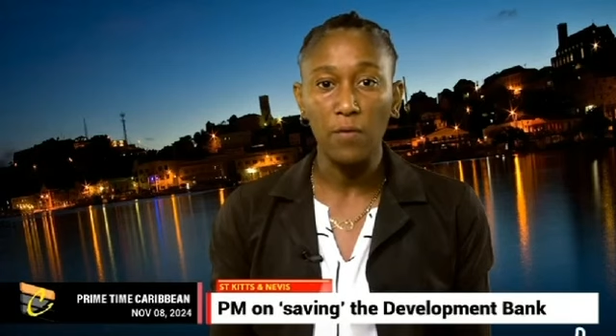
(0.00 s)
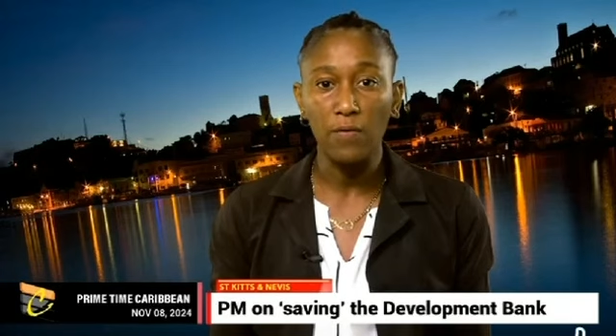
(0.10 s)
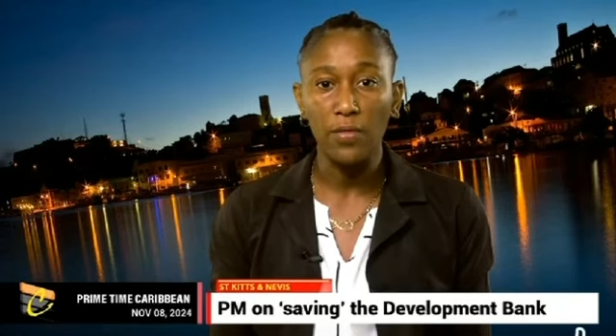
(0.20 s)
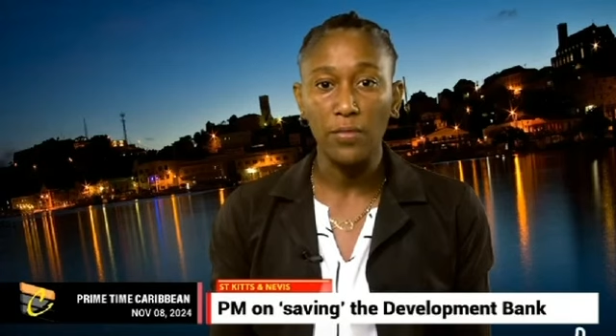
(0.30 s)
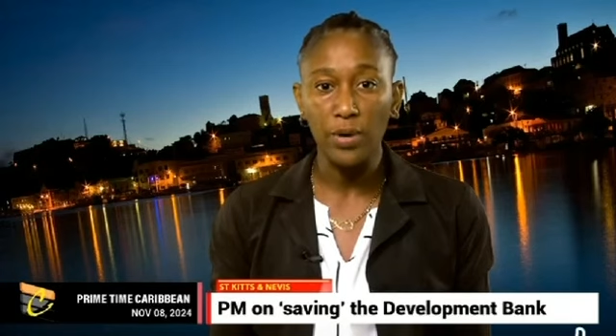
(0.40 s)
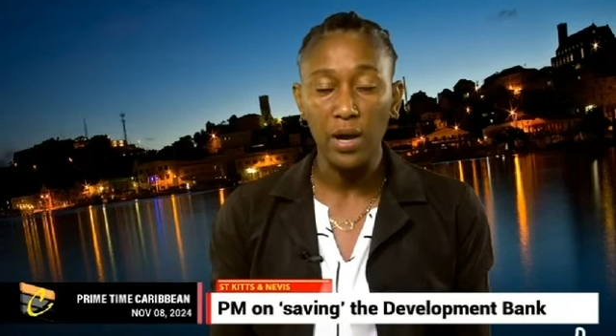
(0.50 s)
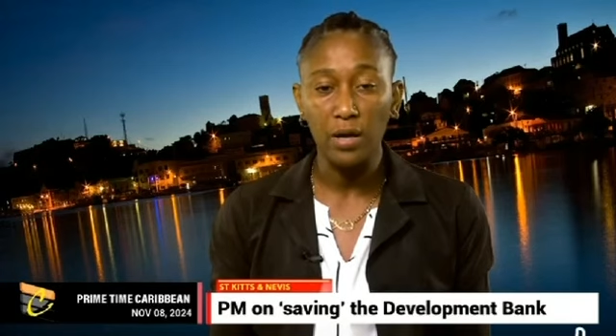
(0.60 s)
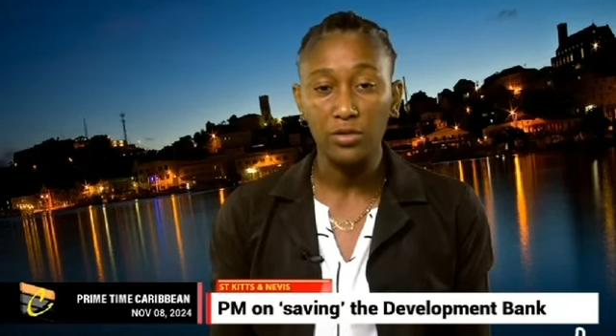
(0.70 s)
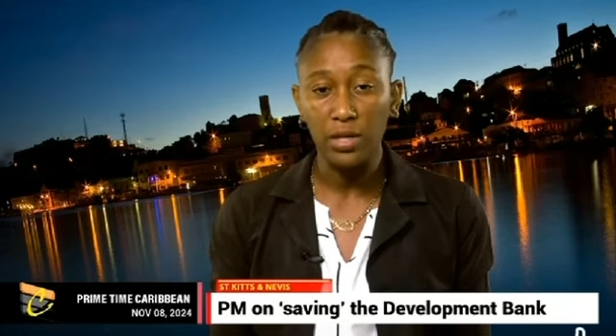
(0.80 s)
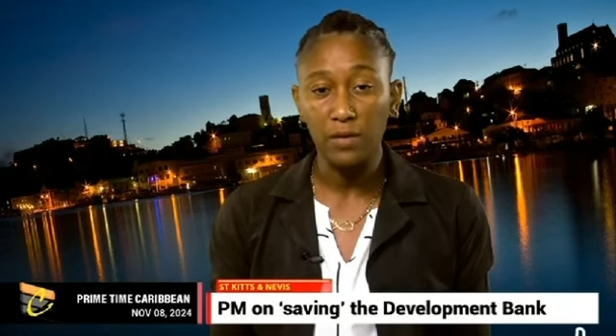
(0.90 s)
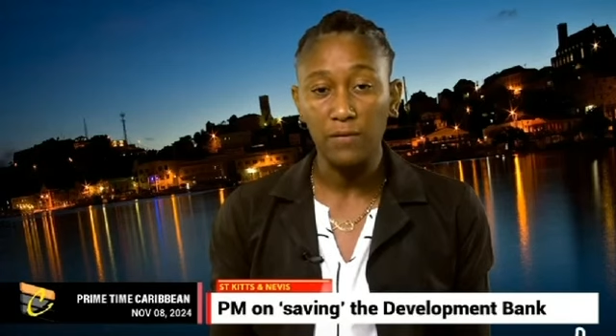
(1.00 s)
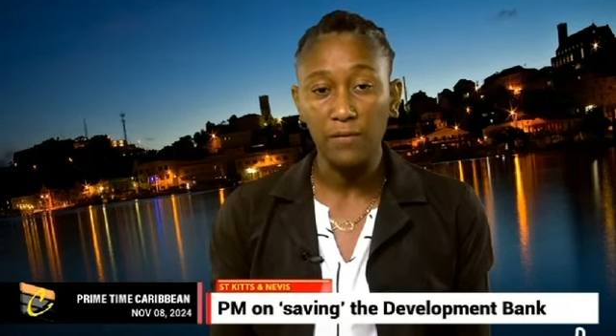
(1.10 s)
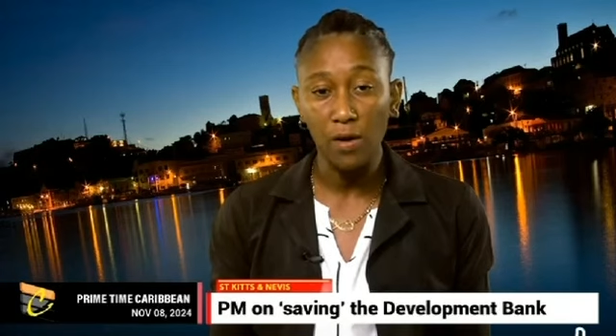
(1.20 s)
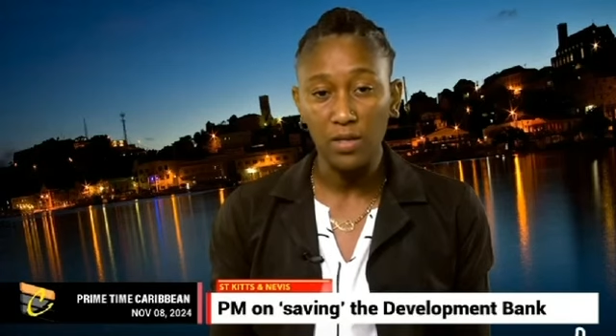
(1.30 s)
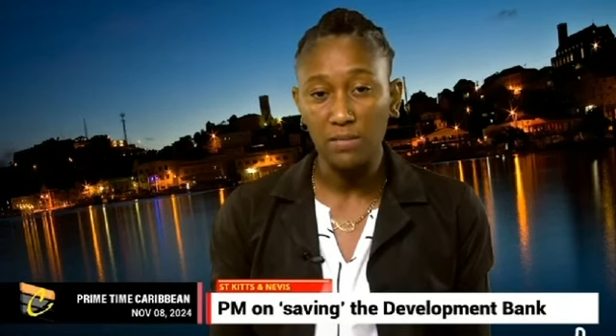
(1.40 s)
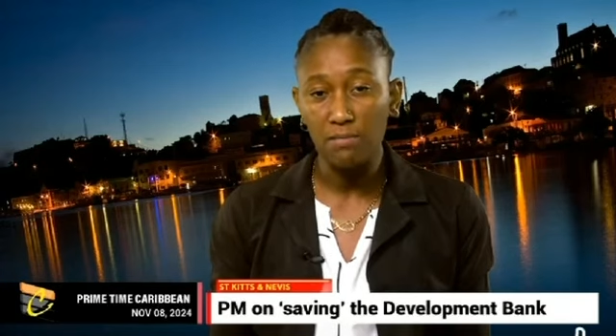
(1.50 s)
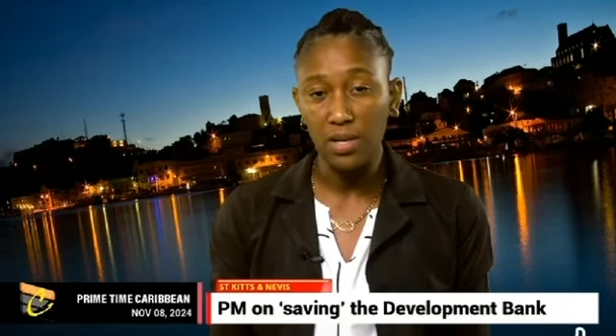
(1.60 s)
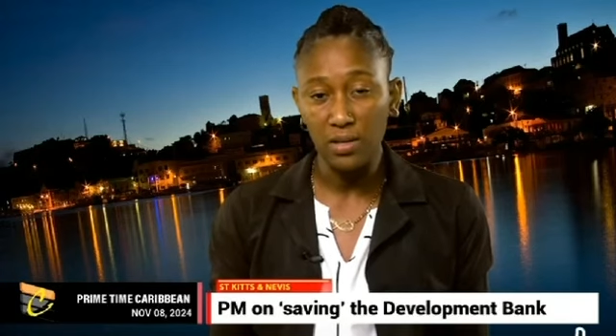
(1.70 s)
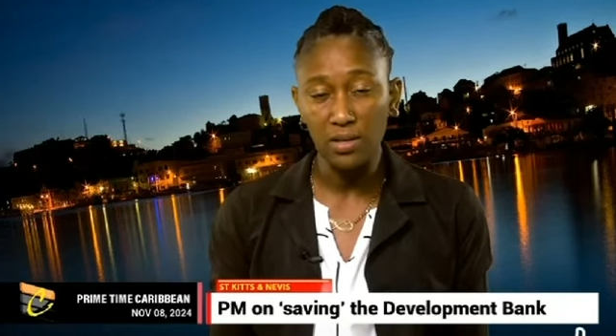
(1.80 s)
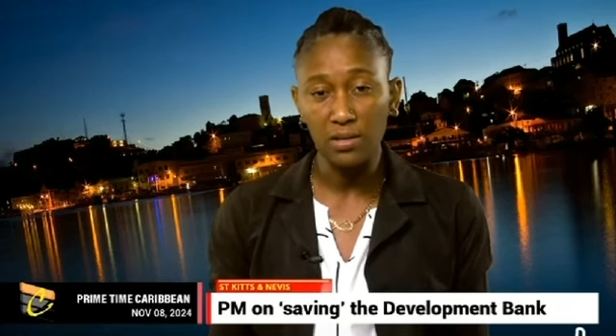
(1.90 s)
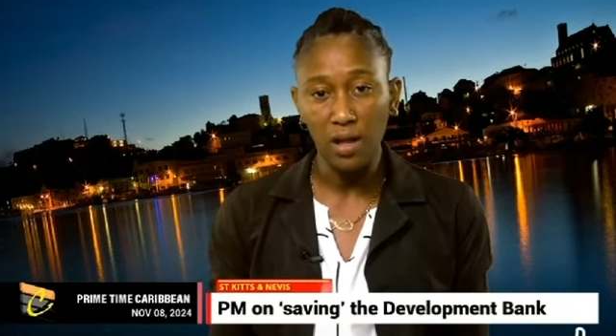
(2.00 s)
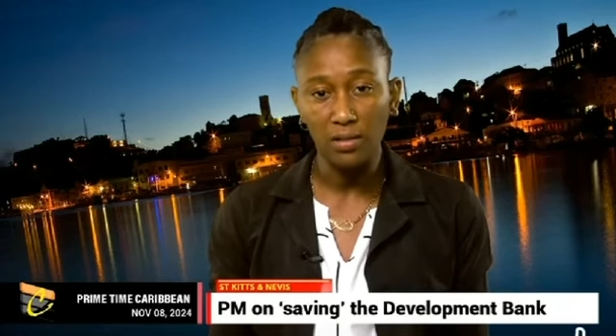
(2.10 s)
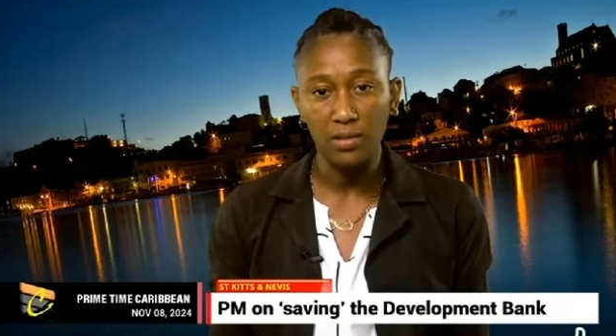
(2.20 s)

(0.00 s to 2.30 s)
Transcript: over $340 million